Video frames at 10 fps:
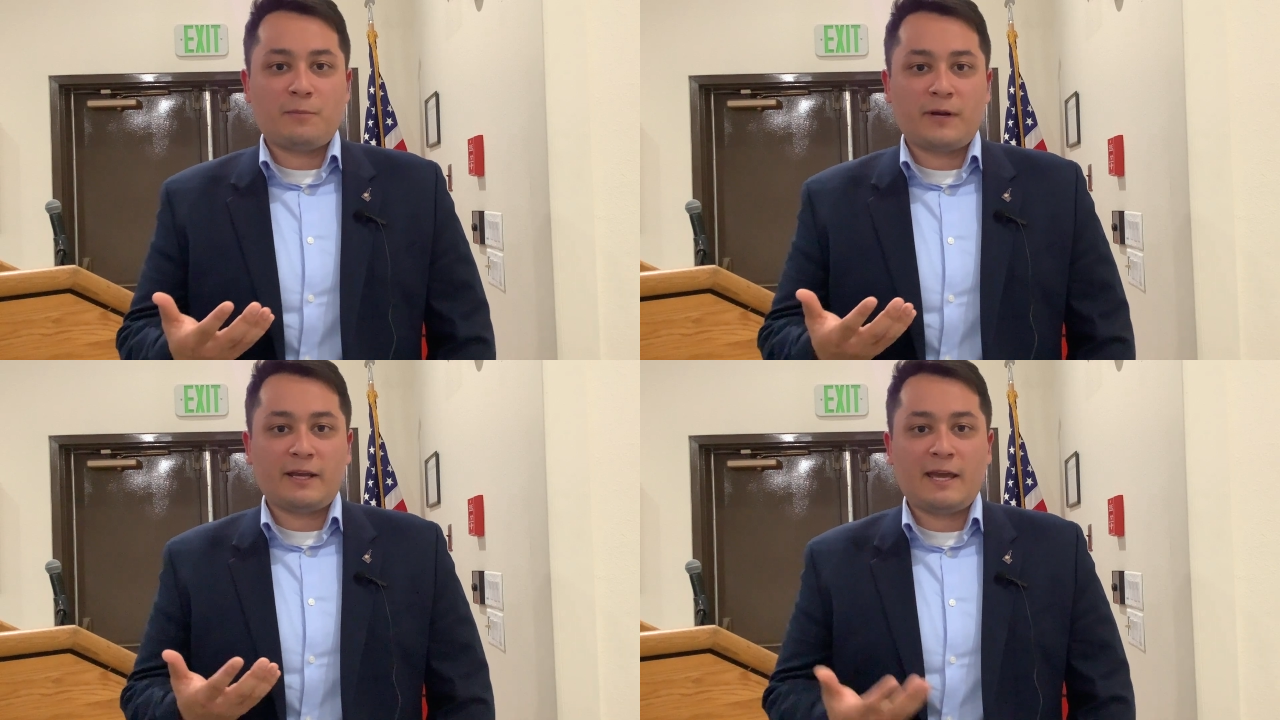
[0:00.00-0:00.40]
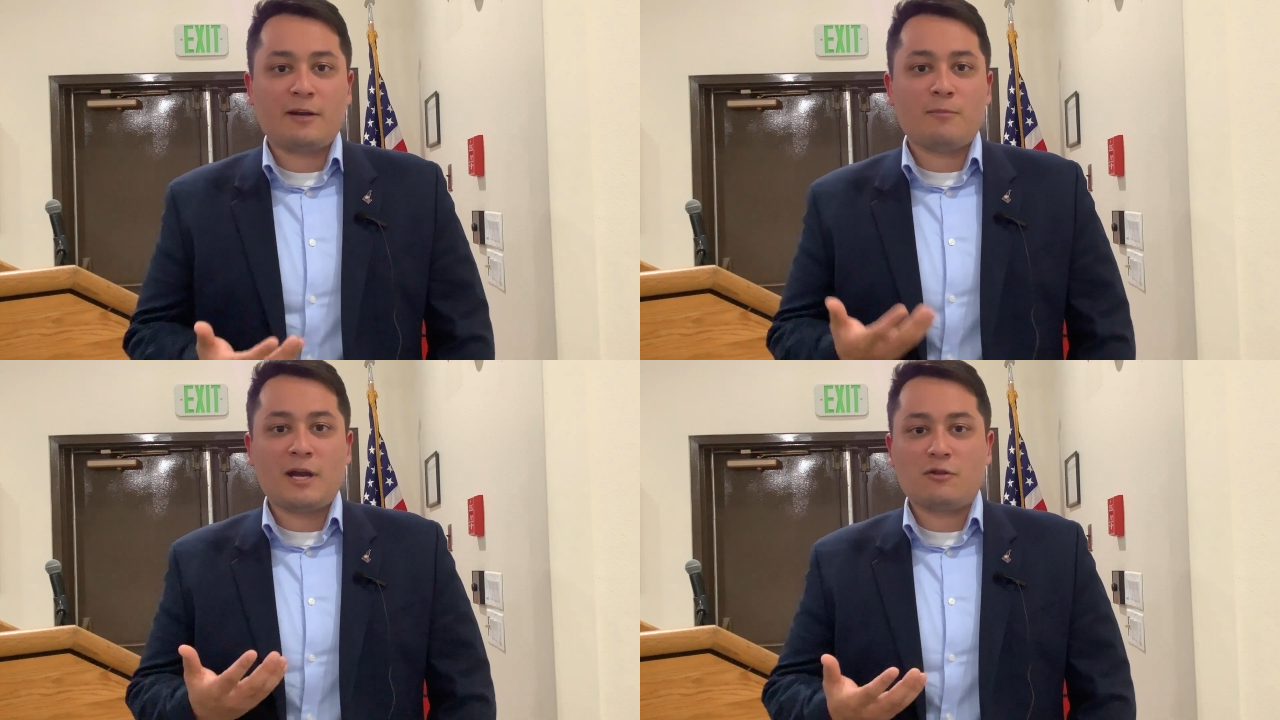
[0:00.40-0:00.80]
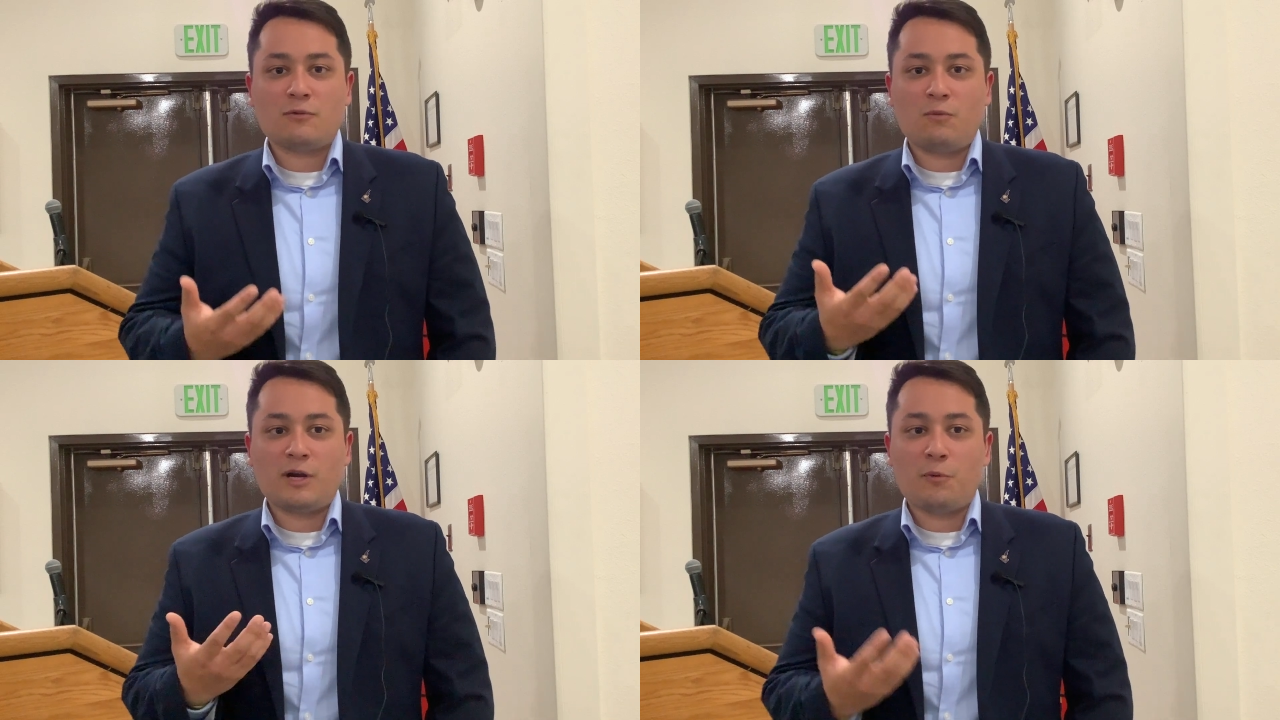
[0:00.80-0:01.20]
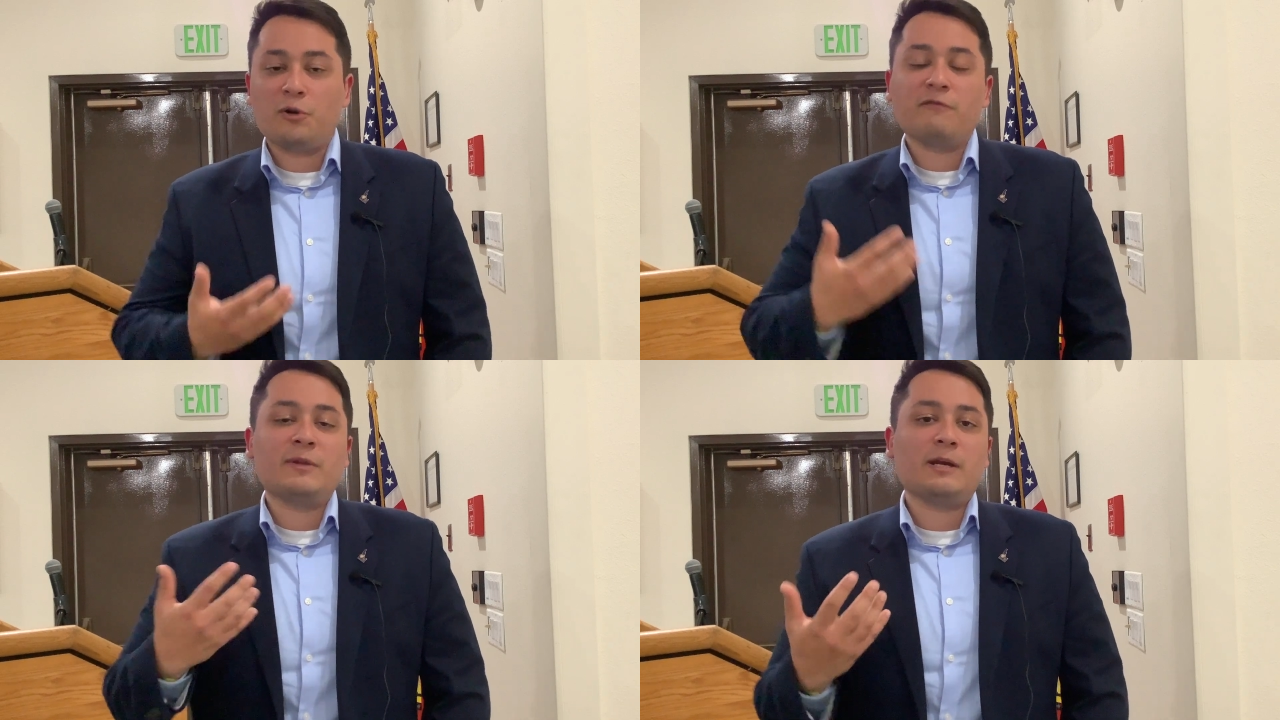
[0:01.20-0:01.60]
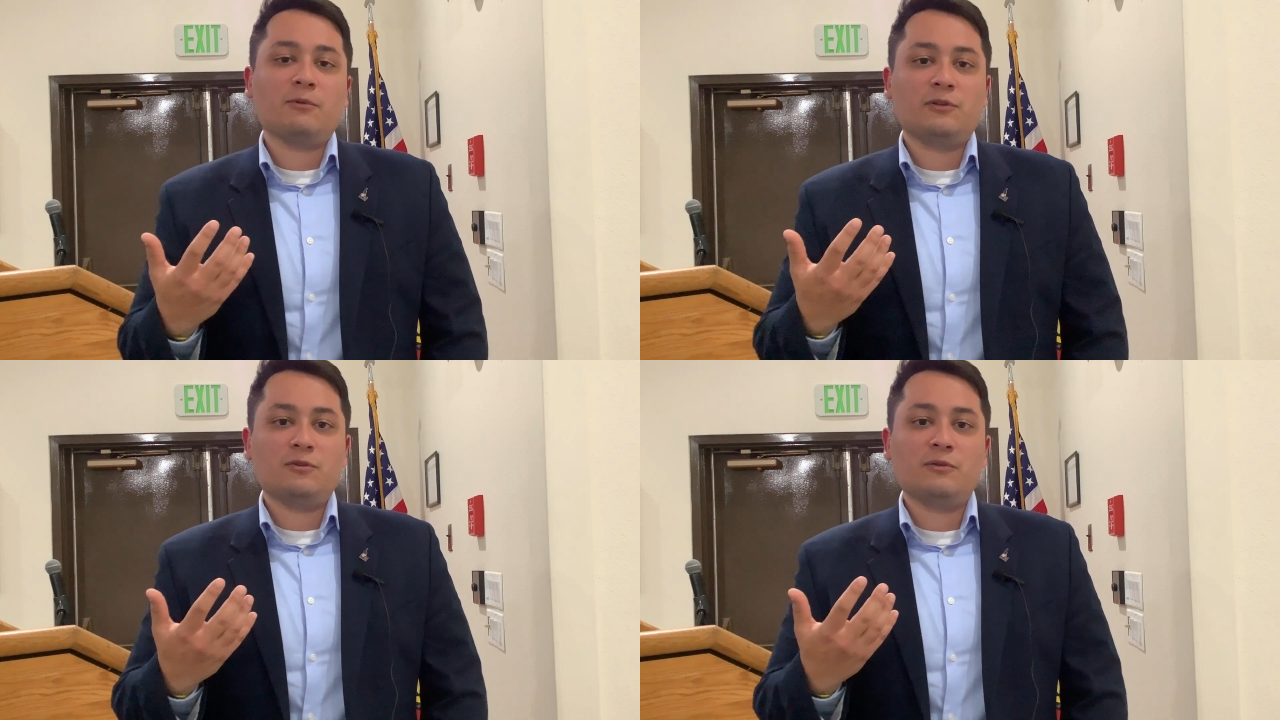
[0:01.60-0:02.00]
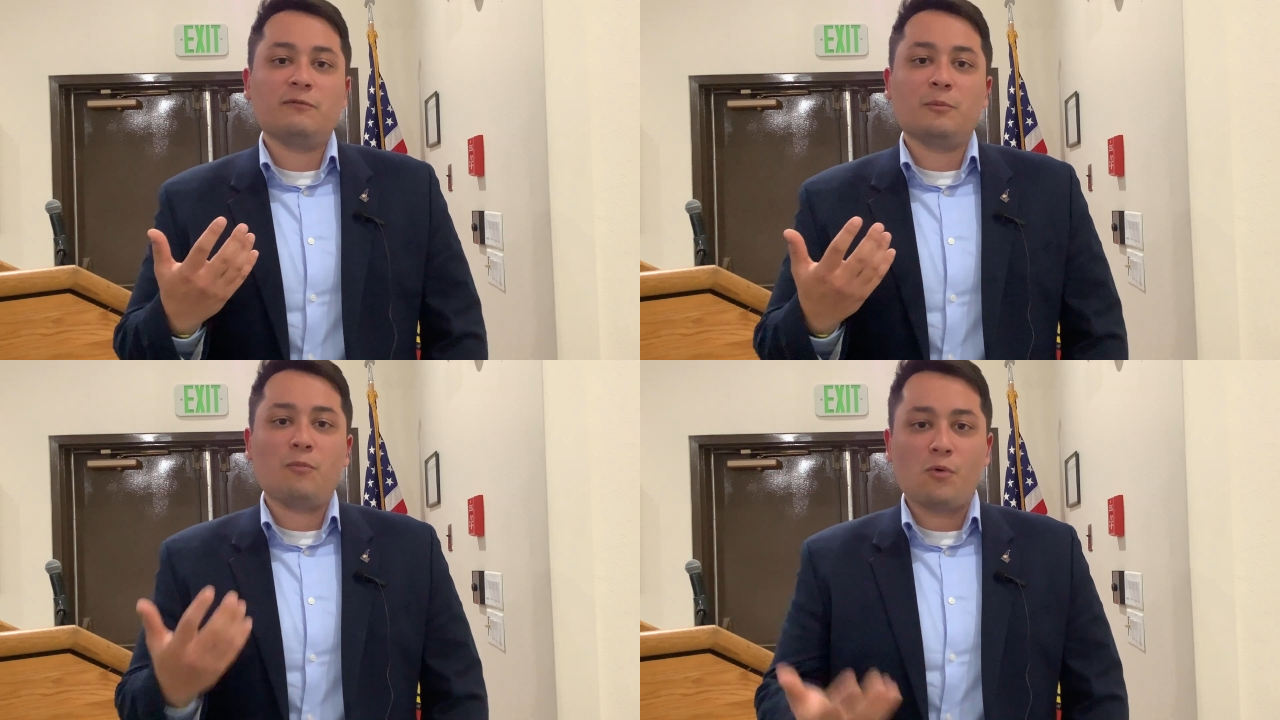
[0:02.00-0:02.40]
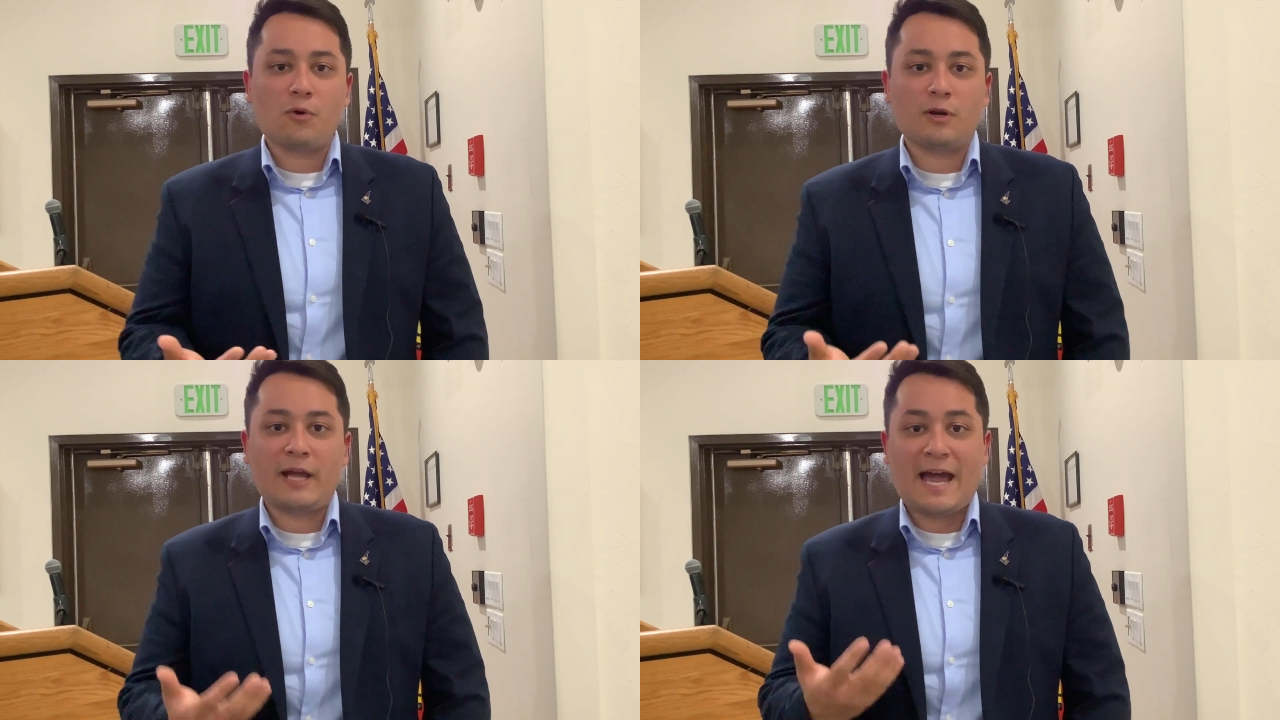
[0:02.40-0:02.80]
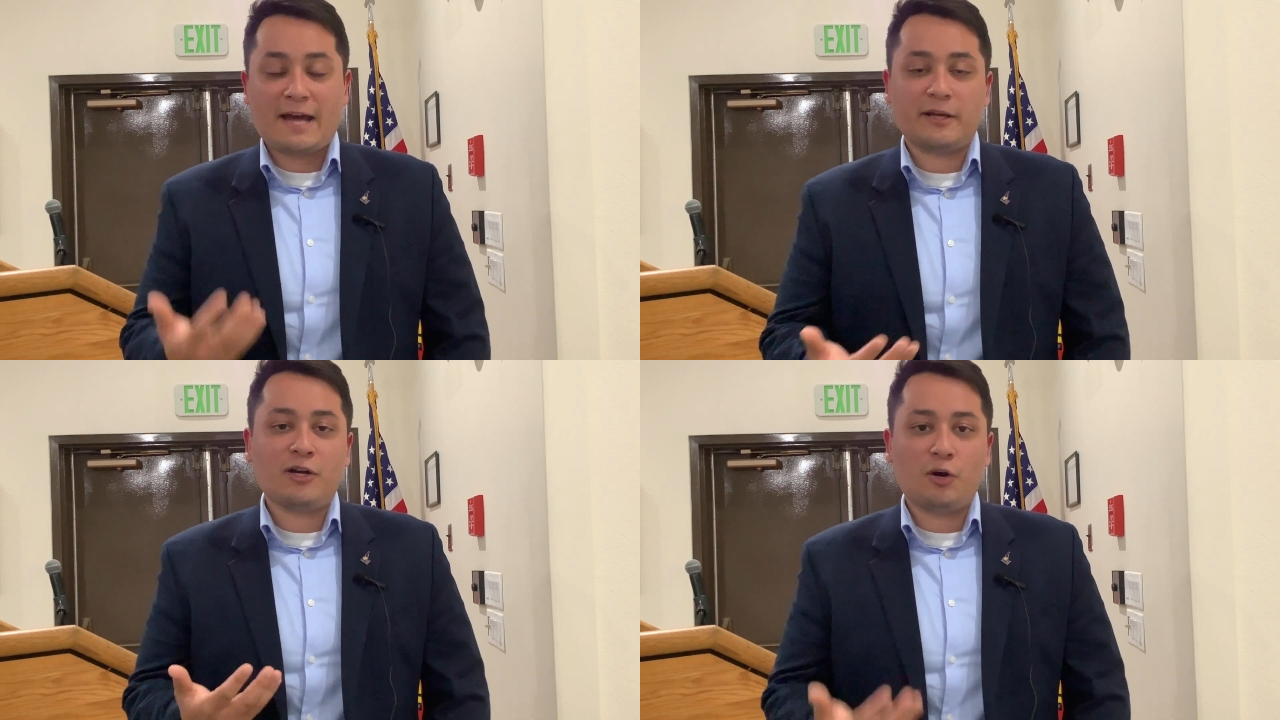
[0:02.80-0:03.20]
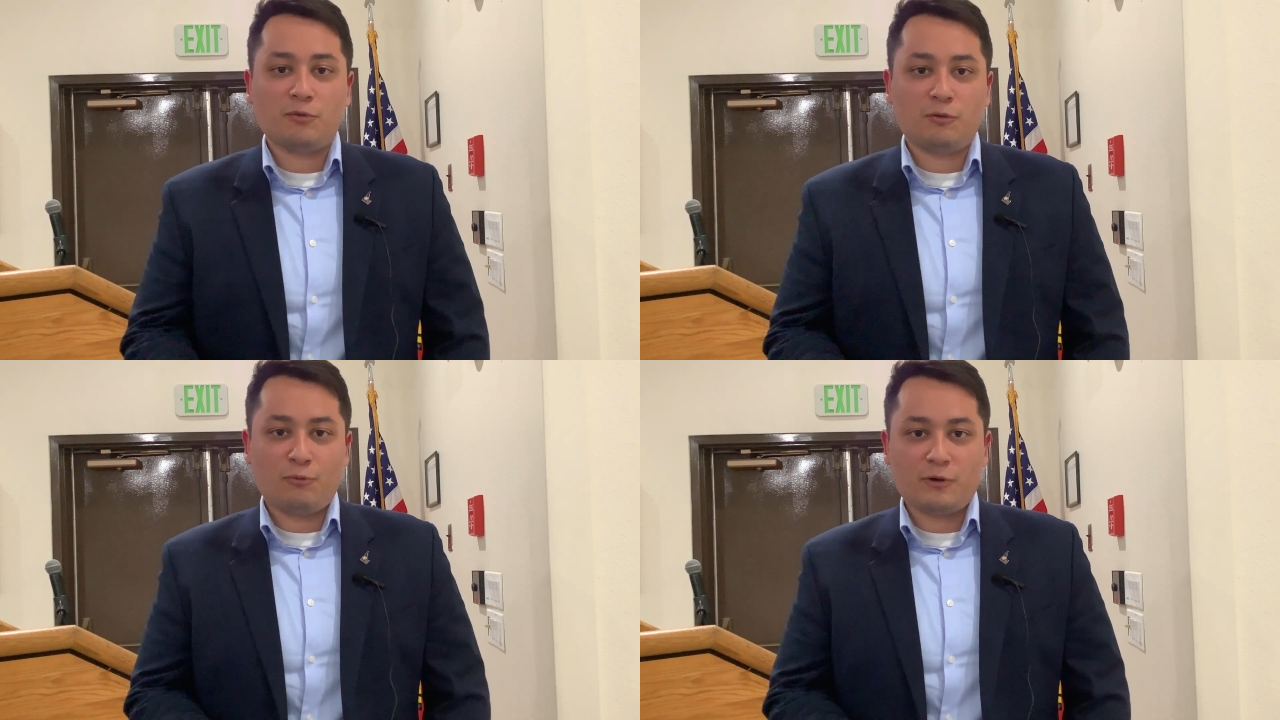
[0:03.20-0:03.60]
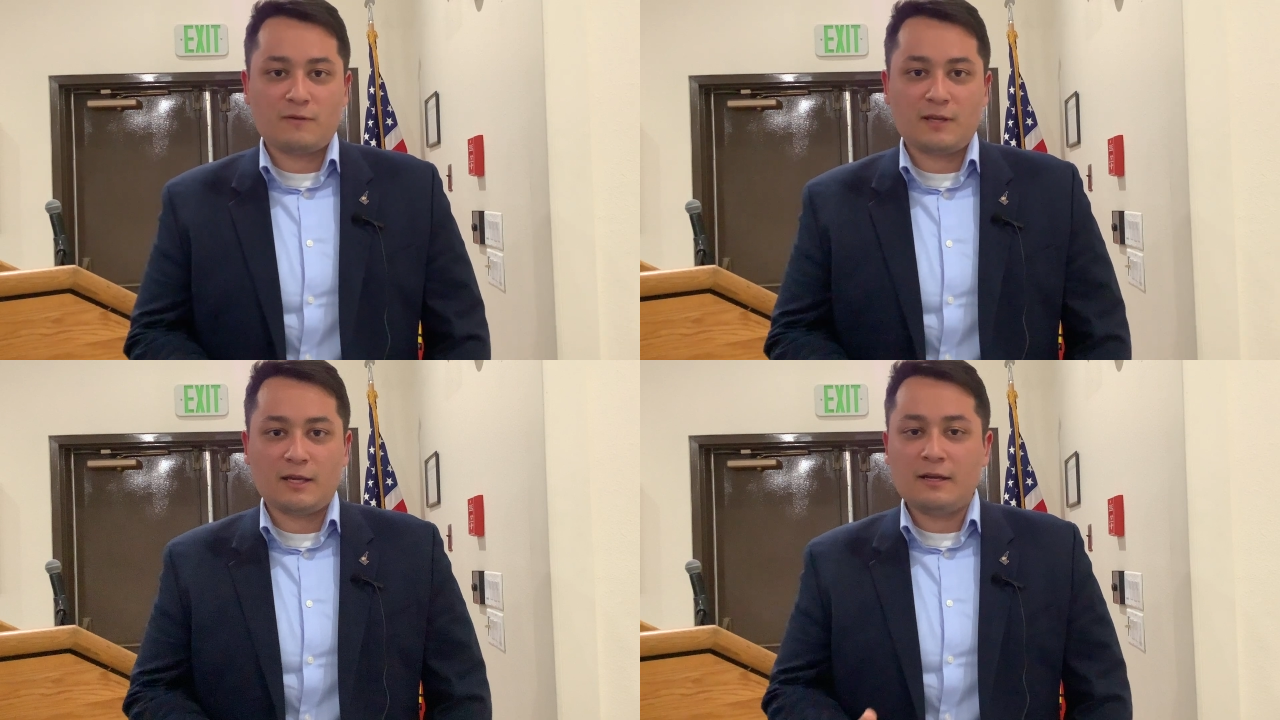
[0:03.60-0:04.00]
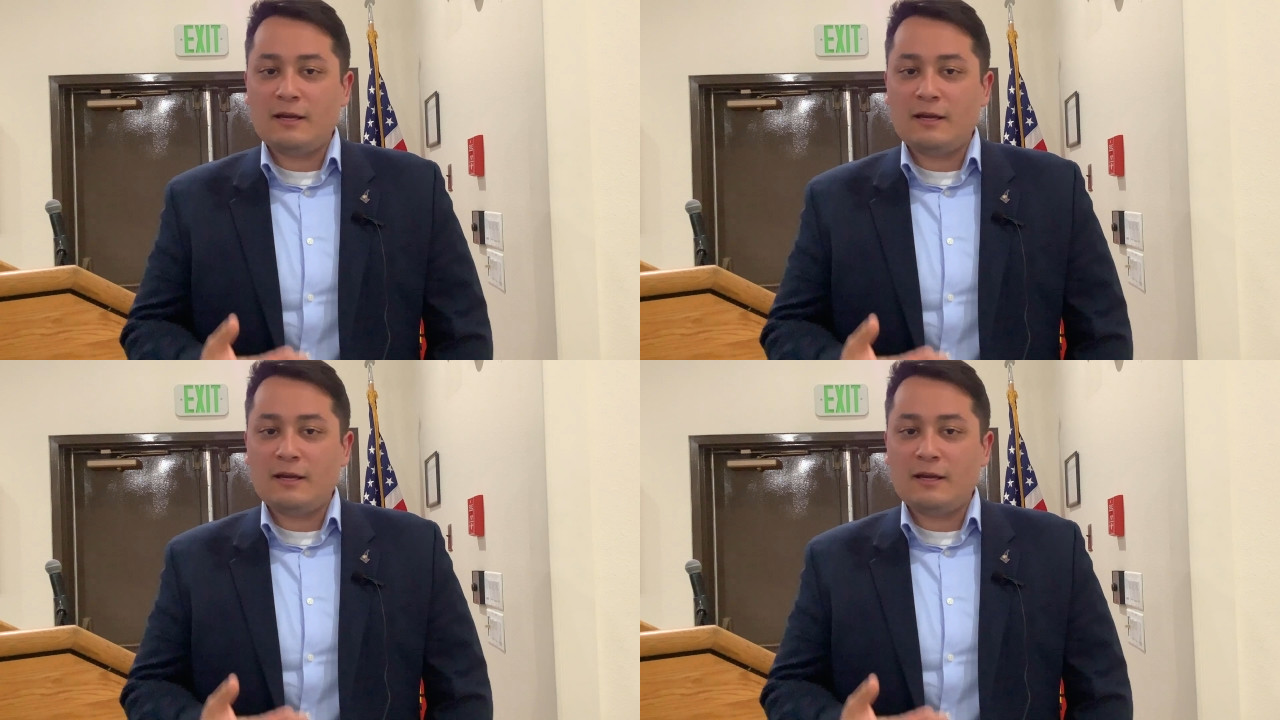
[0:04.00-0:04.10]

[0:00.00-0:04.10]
but I can't imagine what I would have been able to do even more had I come to Boys State.